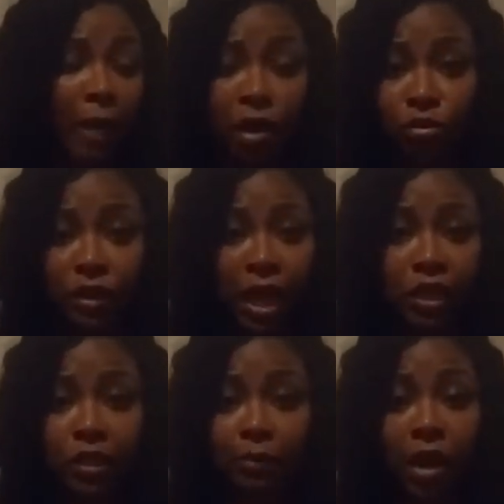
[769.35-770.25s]

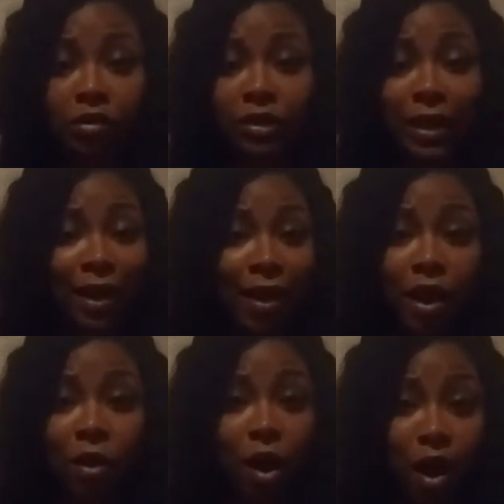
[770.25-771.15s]
ex-spouse the
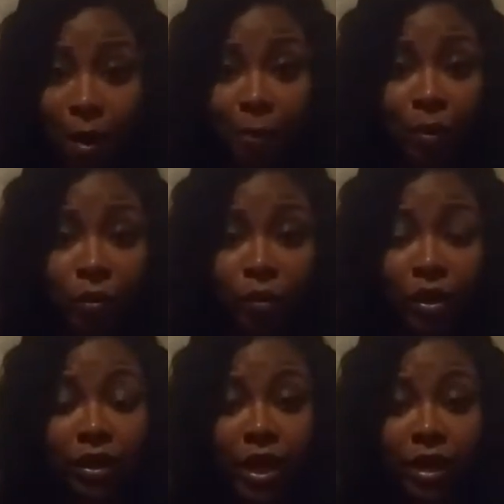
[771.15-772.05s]
hell up with a
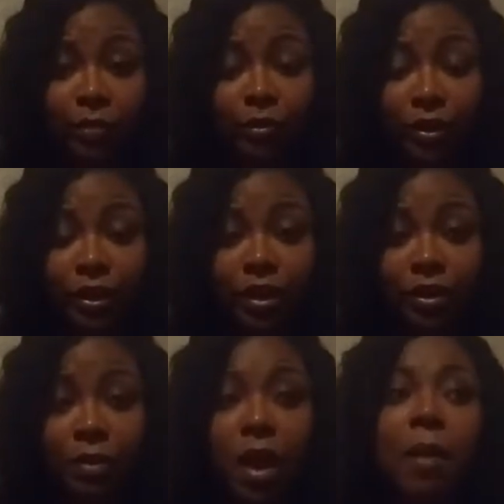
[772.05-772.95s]
damn prenup,
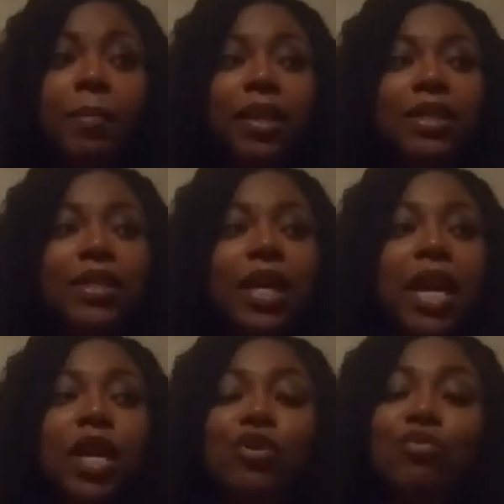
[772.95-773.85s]
but it's
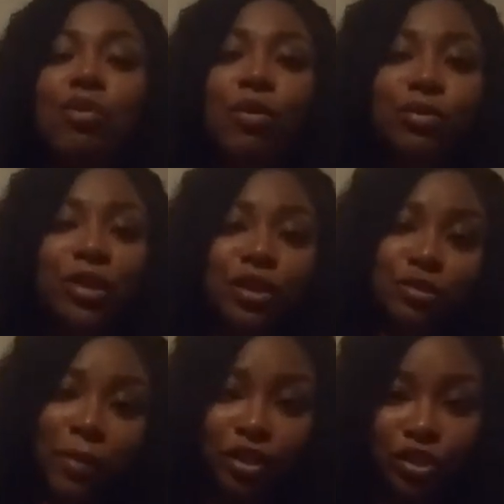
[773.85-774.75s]
saying, you don't touch
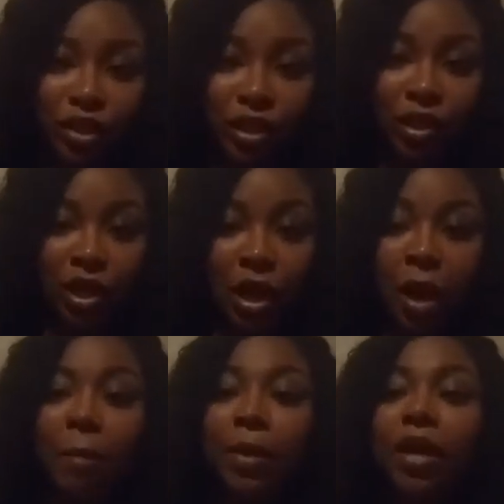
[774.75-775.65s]
my shit,
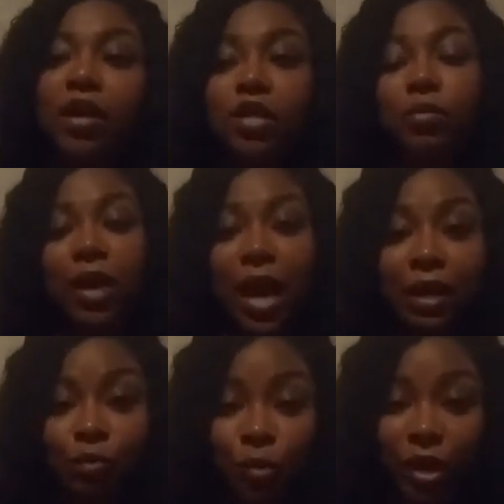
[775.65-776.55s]
but here's what
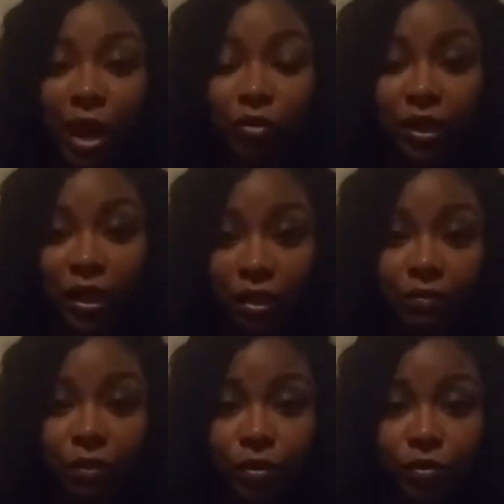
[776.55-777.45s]
I'll give
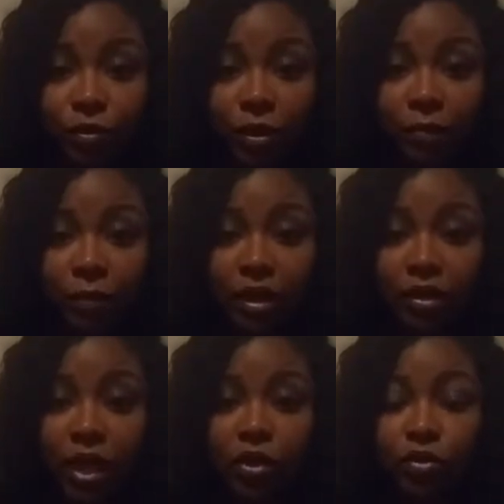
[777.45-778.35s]
you, because I
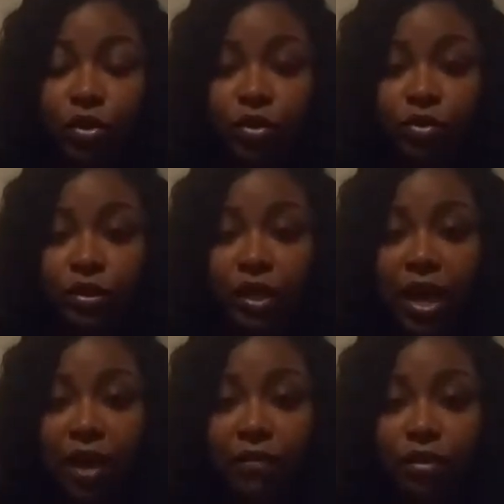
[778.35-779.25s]
know you're used to
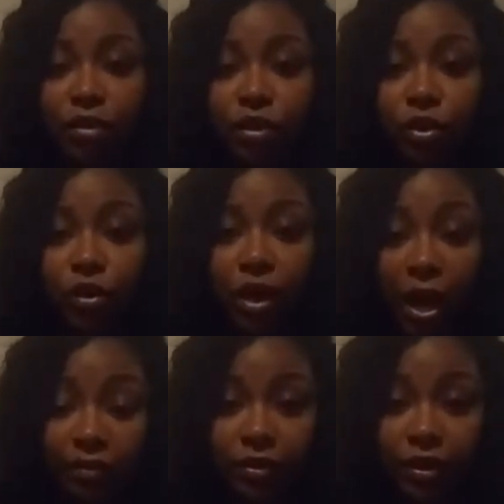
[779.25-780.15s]
having a certain
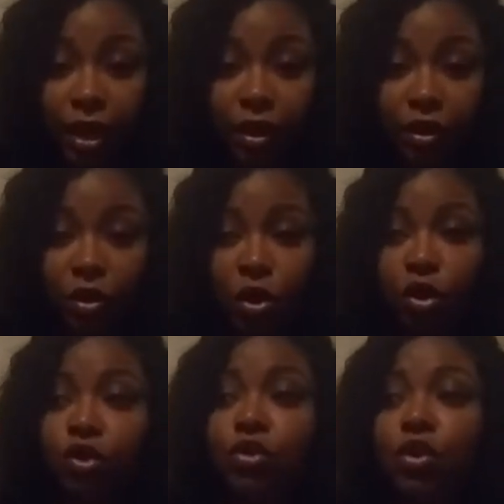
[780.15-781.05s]
lifestyle,
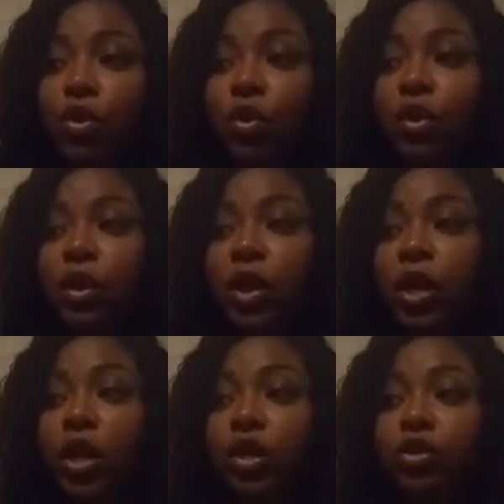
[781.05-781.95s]
or
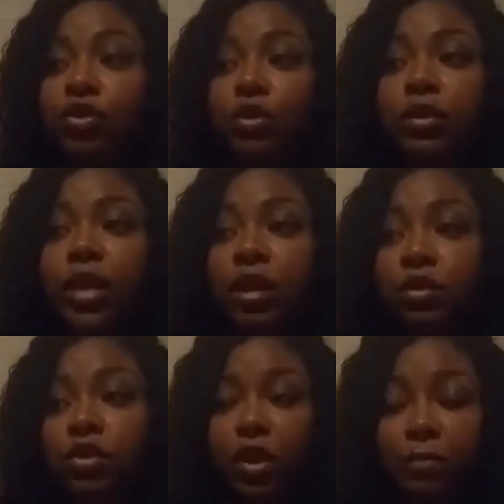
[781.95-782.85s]
there's
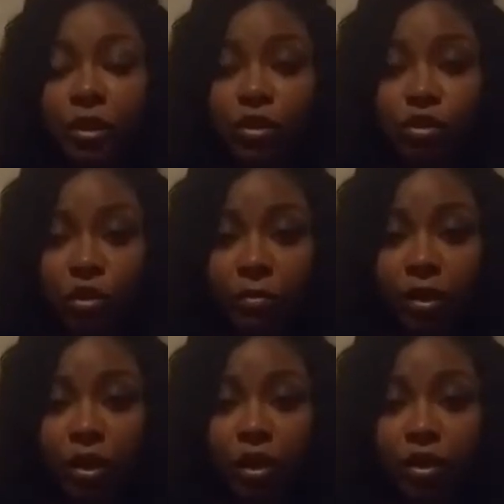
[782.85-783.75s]
going to so
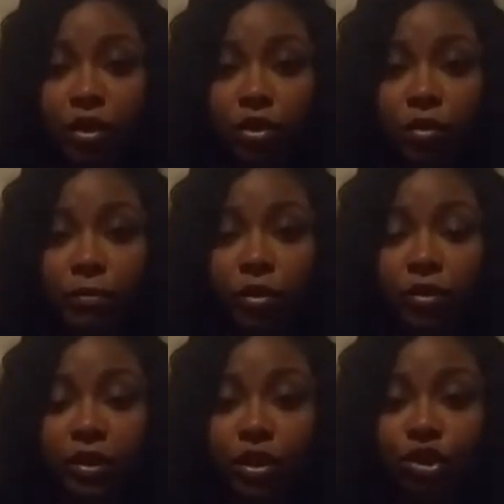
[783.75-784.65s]
many,
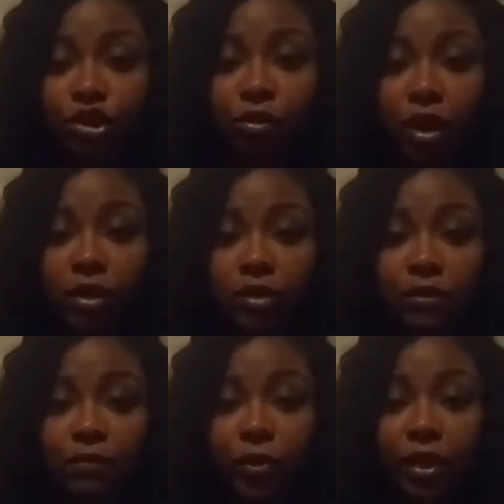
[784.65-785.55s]
millions in the trust
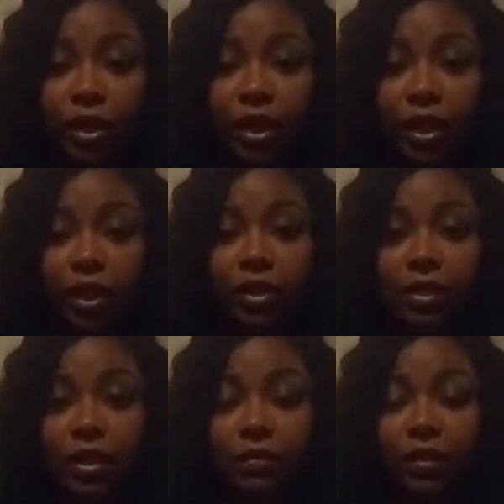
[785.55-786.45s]
for the kids
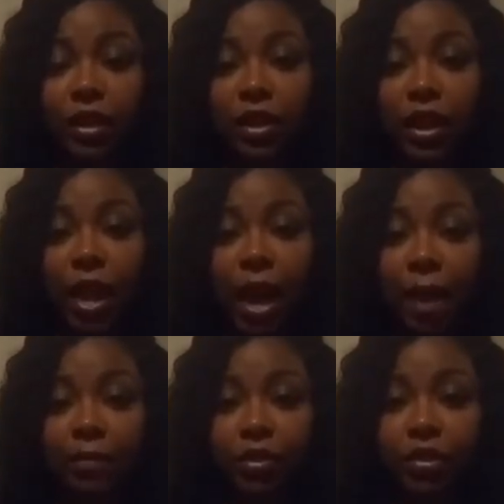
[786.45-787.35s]
if anything
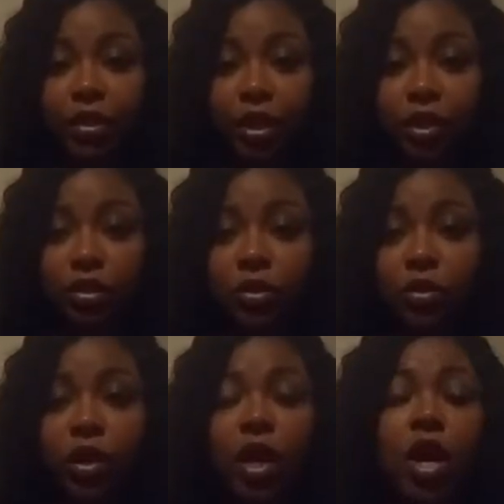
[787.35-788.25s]
happens to us,
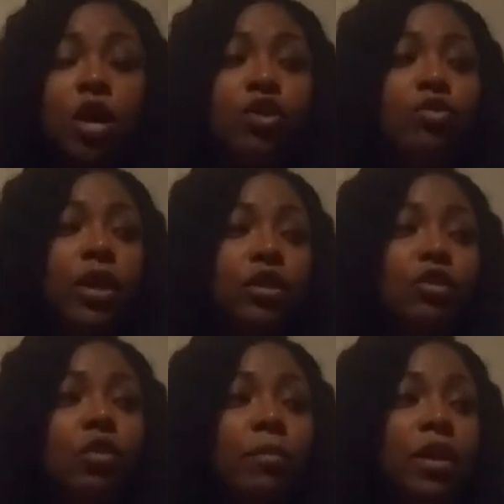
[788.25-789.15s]
or you get so
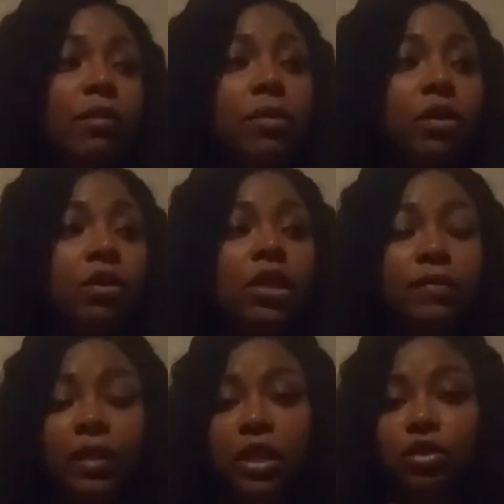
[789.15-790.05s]
many millions for
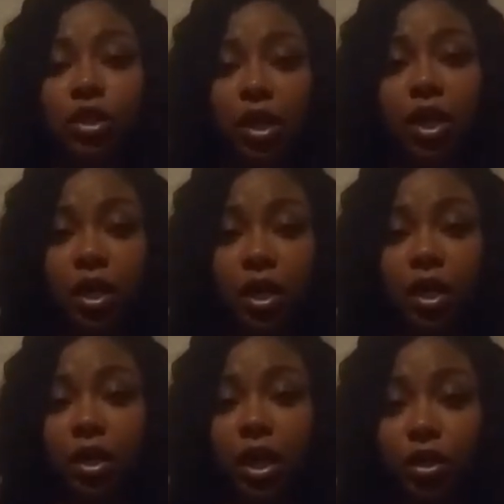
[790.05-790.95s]
each kid
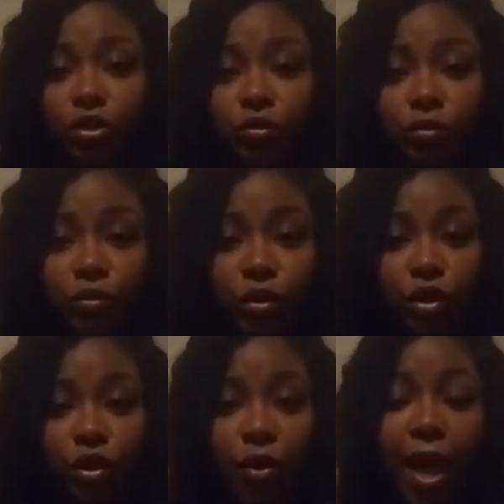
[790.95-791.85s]
that you
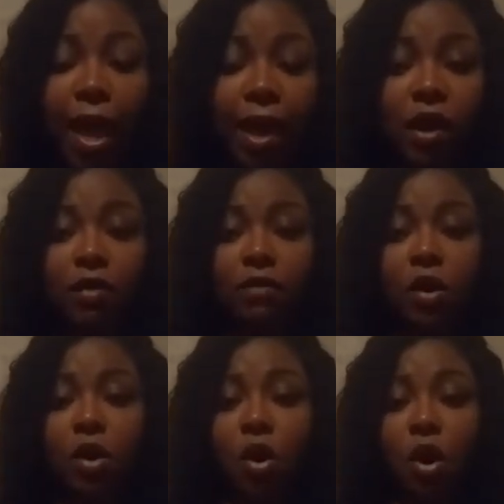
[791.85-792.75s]
have,
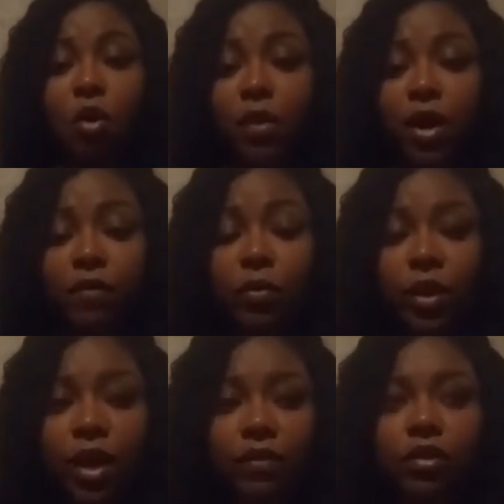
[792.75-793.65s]
or
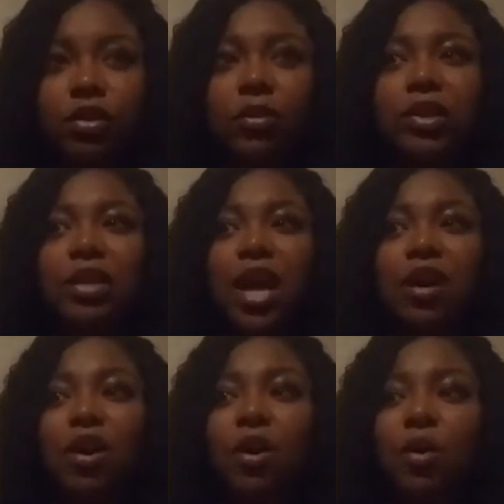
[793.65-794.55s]
whatever. So it's not
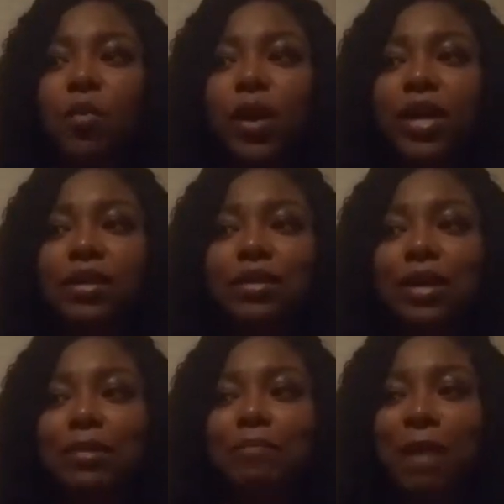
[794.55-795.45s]
always a
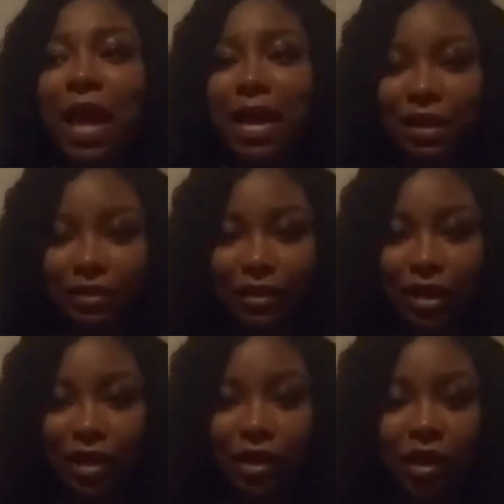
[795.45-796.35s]
bad
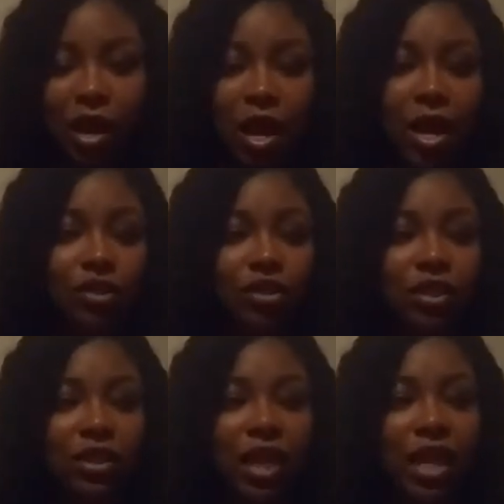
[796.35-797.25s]
thing. It's just
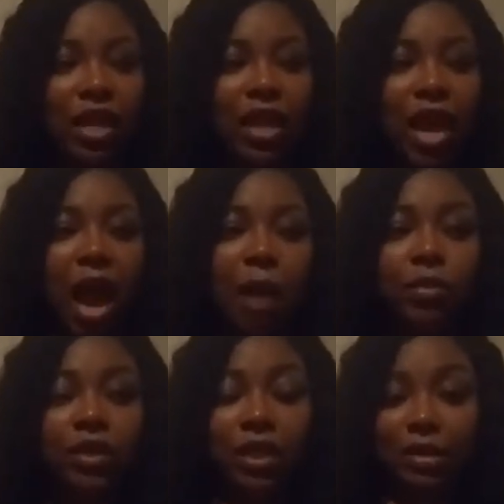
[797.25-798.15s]
saying that I'm
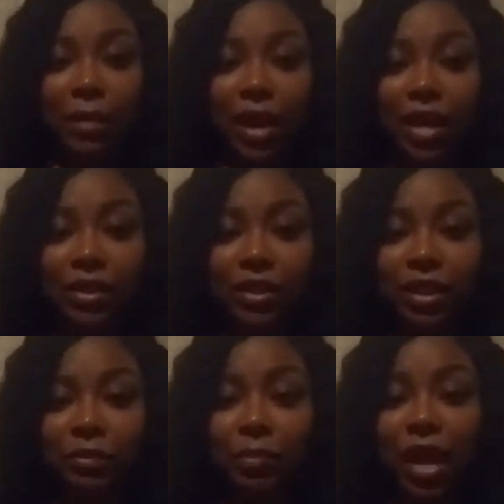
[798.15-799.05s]
protecting my assets,
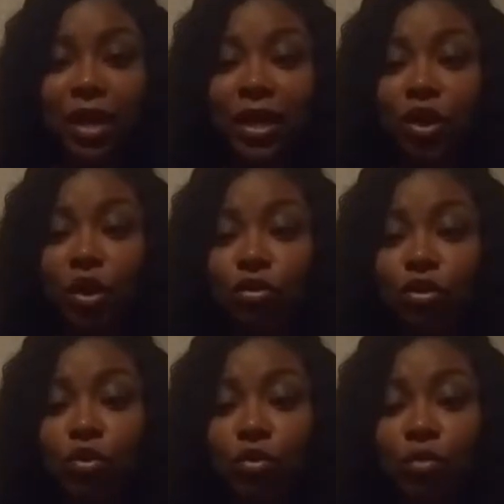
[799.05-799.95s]
but I can
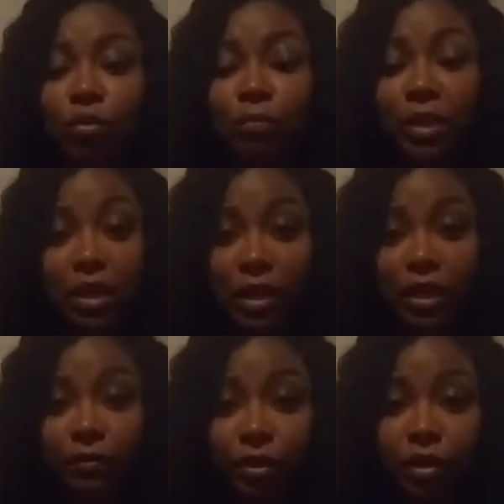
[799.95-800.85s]
also be a
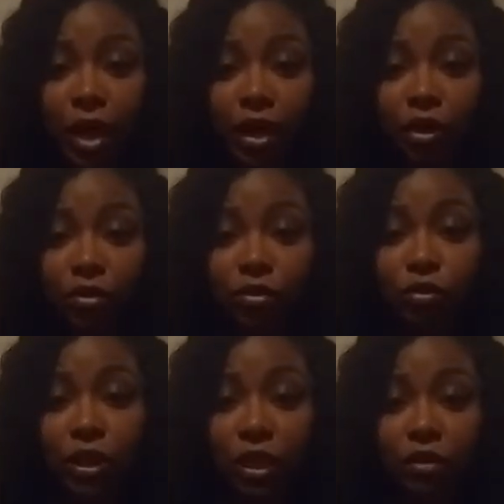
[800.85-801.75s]
giver. I can also
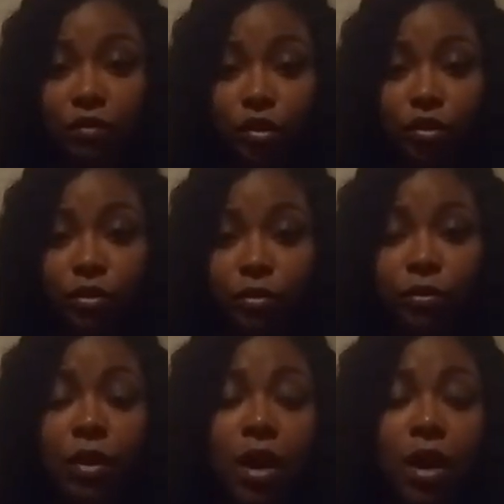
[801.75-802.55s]
give to you.